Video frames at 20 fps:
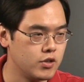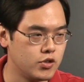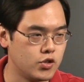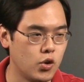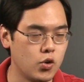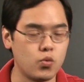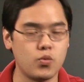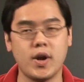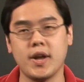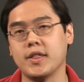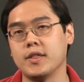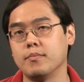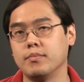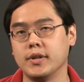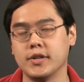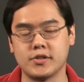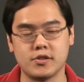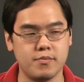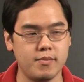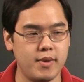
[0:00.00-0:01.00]
don't write the
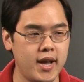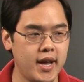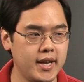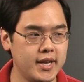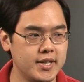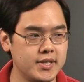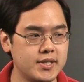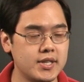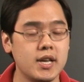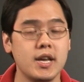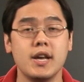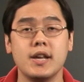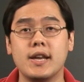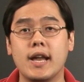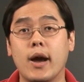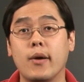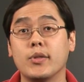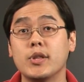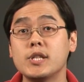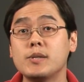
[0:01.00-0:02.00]
plus or minus.
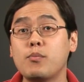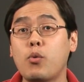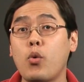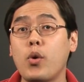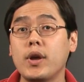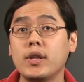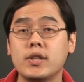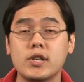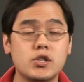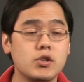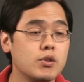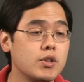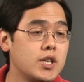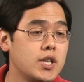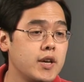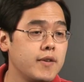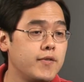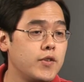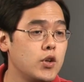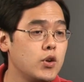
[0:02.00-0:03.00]
Now, at this point, this will
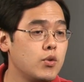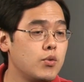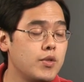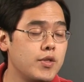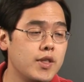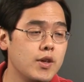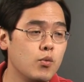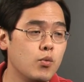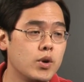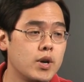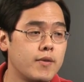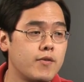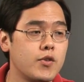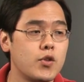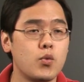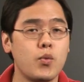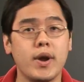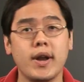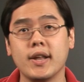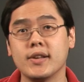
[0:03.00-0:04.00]
give you the, whatever
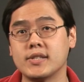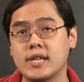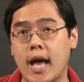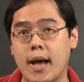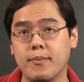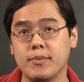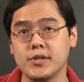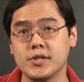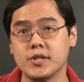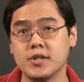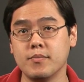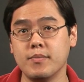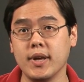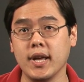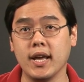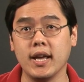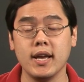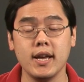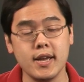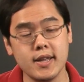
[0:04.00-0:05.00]
the radius happens to
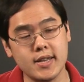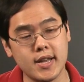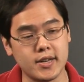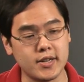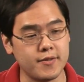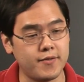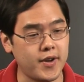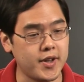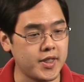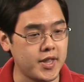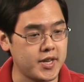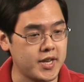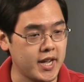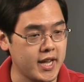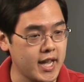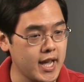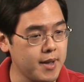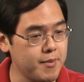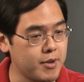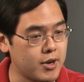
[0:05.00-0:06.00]
be. Now, to find the
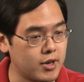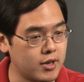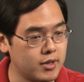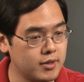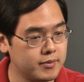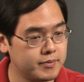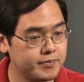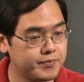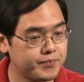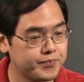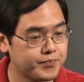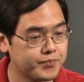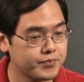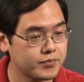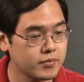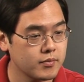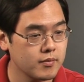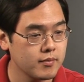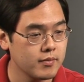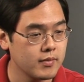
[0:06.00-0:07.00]
diameter,
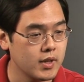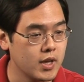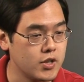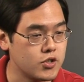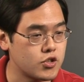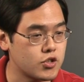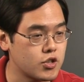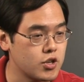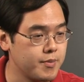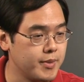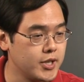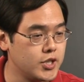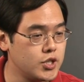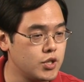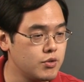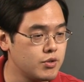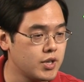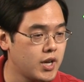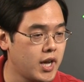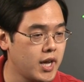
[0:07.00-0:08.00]
it's just going to be
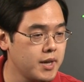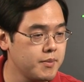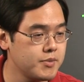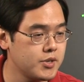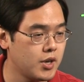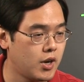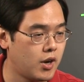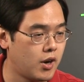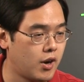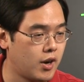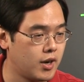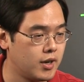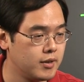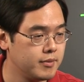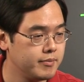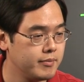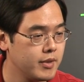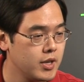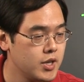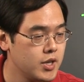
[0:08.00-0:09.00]
2 times r.
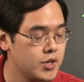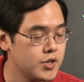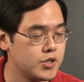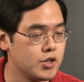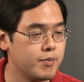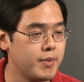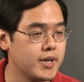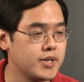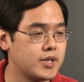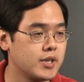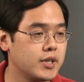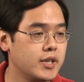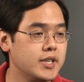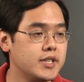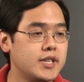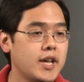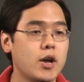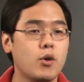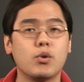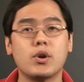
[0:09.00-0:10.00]
So basically
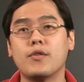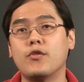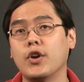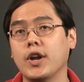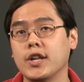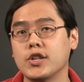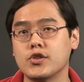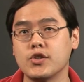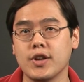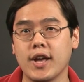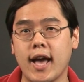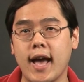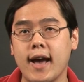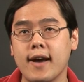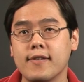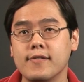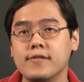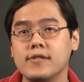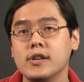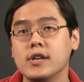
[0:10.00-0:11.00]
take whatever answer you
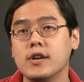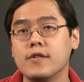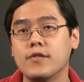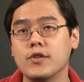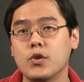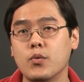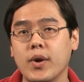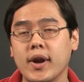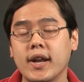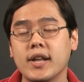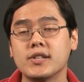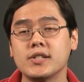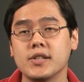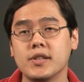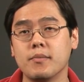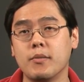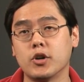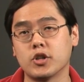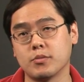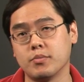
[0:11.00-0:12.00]
have for the radius and
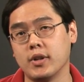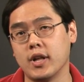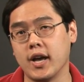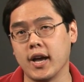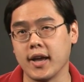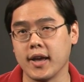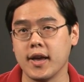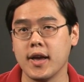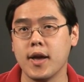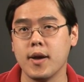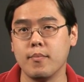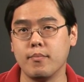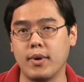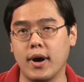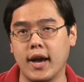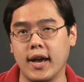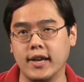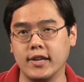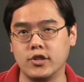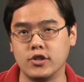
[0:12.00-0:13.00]
then multiply
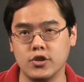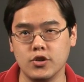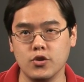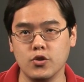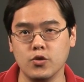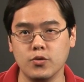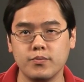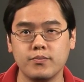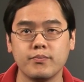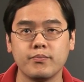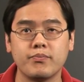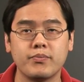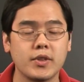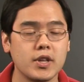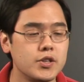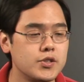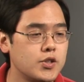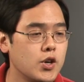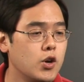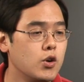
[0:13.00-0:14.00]
by 2.
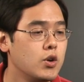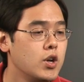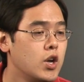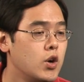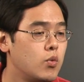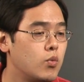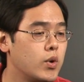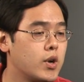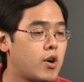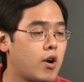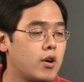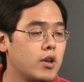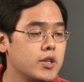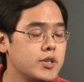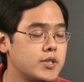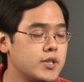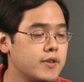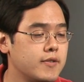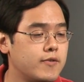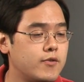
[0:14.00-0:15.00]
So
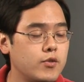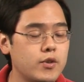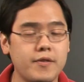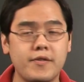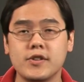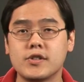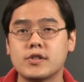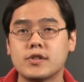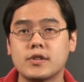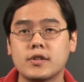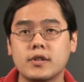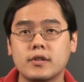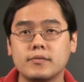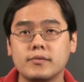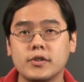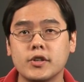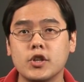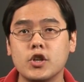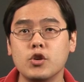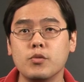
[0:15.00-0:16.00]
regardless of if it's
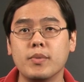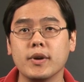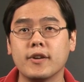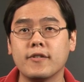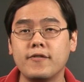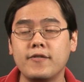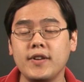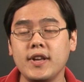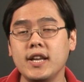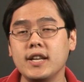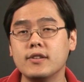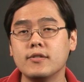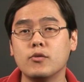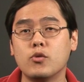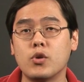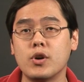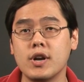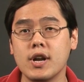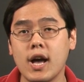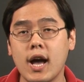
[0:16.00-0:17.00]
cubic feet
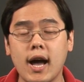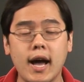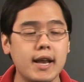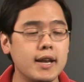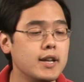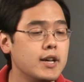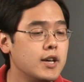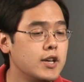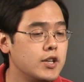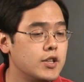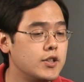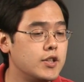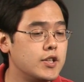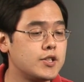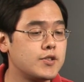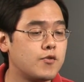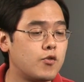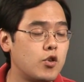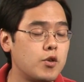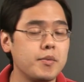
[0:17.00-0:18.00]
or not,
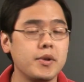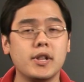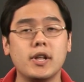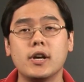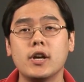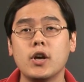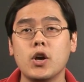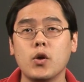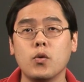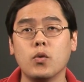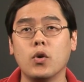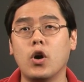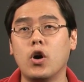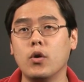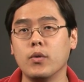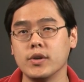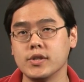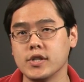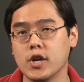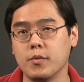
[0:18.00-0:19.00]
this formula will
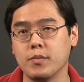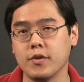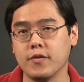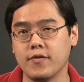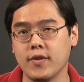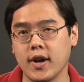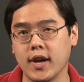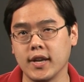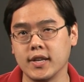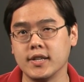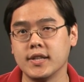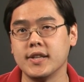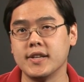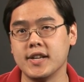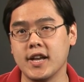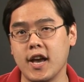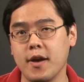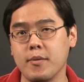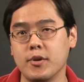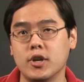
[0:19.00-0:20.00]
always help you find the
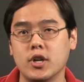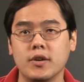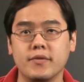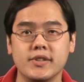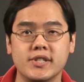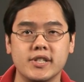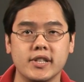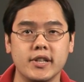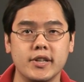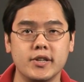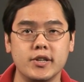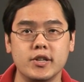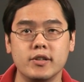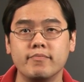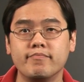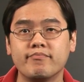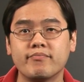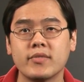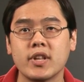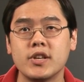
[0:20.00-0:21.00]
diameter of a cylinder.
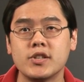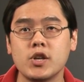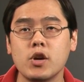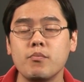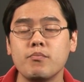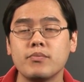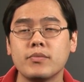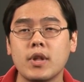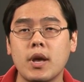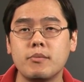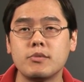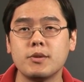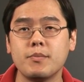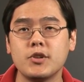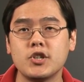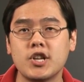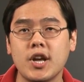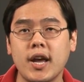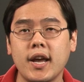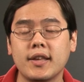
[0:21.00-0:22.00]
So I'm
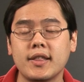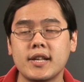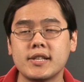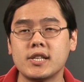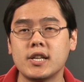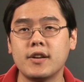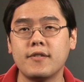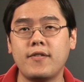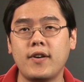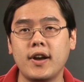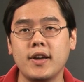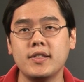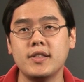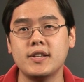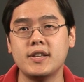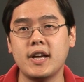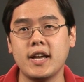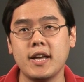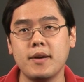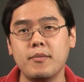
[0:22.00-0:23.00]
Jimmy Chang and that's how to find the
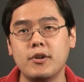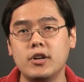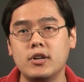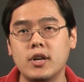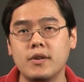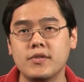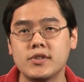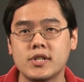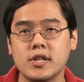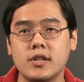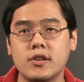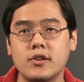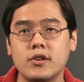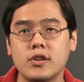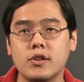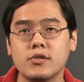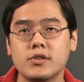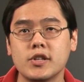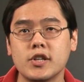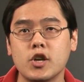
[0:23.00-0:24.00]
diameter of a cylinder
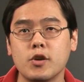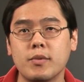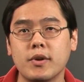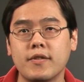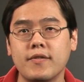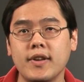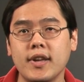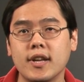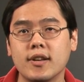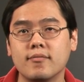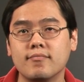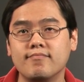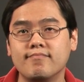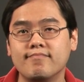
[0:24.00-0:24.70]
using cubic feet.